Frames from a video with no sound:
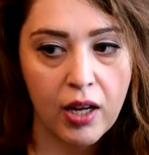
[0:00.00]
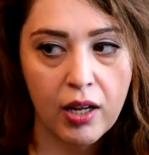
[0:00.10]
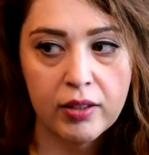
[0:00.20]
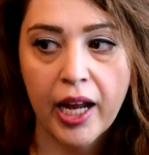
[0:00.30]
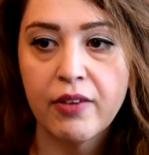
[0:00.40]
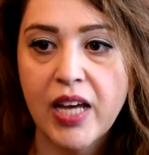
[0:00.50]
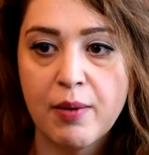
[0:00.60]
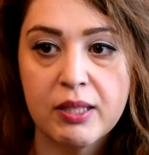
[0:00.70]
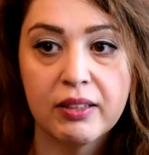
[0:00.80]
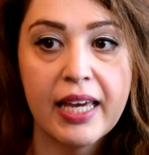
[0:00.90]
a lot of
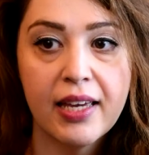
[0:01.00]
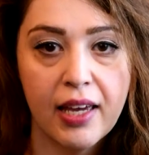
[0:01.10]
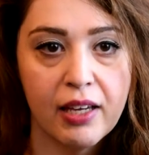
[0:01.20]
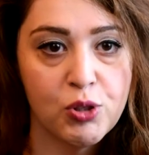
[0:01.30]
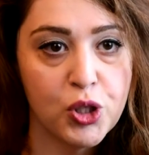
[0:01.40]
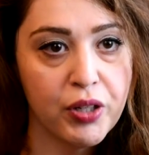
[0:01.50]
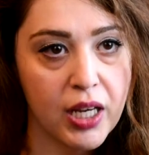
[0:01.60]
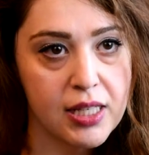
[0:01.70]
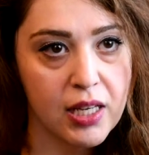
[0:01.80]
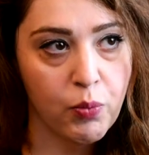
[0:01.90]
times linking
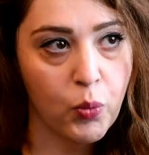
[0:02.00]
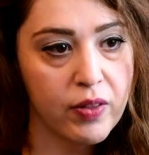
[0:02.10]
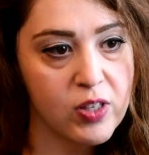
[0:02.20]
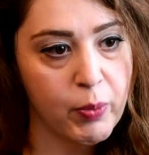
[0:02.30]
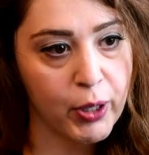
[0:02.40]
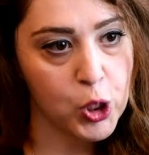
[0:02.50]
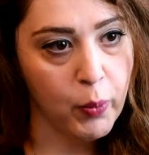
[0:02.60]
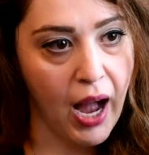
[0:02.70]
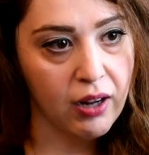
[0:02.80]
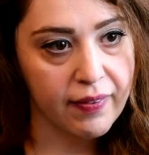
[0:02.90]
Judaism with
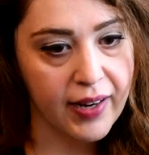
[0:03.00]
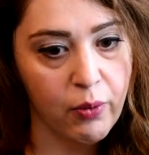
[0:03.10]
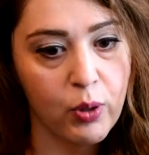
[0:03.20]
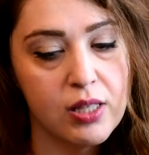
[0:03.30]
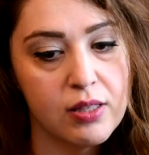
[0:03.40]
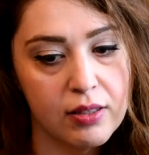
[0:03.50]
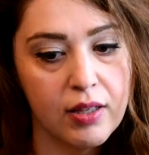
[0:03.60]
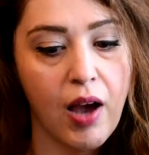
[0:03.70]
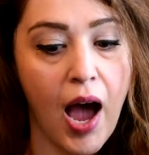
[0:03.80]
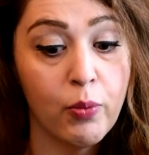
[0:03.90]
spirituality that I was
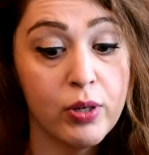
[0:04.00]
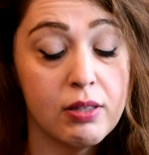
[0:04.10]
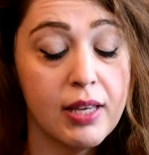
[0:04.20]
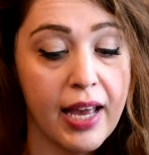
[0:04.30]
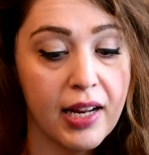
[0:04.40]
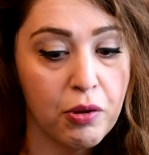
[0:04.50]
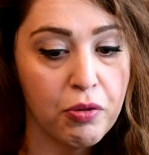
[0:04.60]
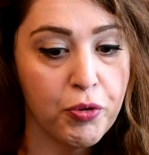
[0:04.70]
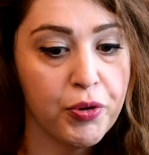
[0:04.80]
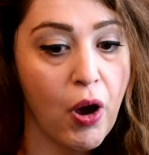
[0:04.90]
gaining
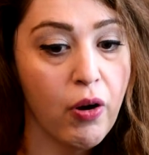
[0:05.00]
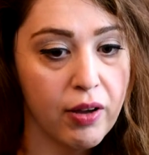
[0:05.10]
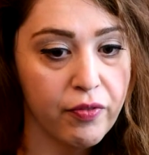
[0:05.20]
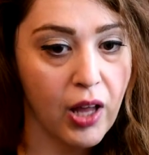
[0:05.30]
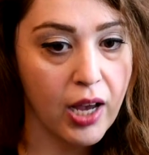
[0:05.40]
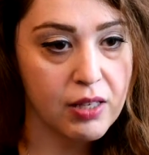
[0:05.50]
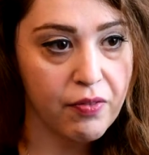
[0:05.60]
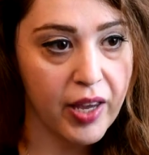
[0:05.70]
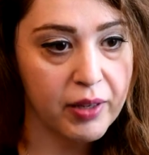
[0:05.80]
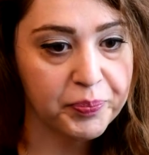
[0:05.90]
through yoga
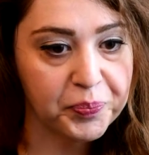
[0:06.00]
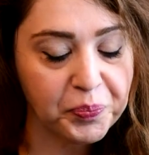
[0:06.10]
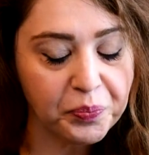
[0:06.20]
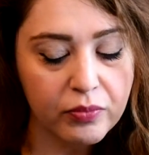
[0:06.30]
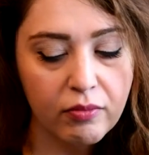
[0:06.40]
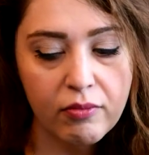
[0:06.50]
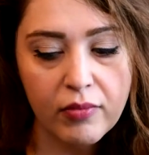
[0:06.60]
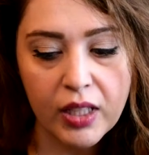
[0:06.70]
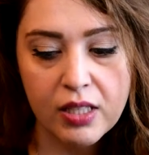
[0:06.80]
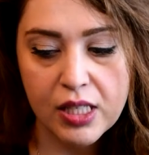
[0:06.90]
philosophy.
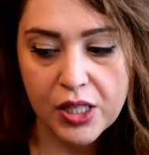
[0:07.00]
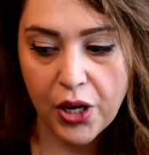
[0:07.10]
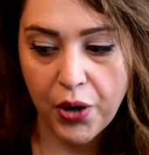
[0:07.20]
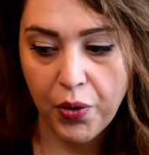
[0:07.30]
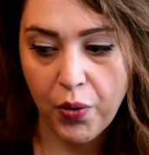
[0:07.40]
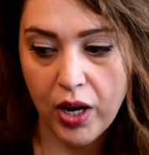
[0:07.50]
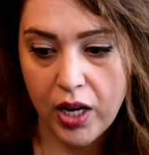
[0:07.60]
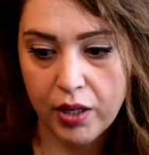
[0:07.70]
So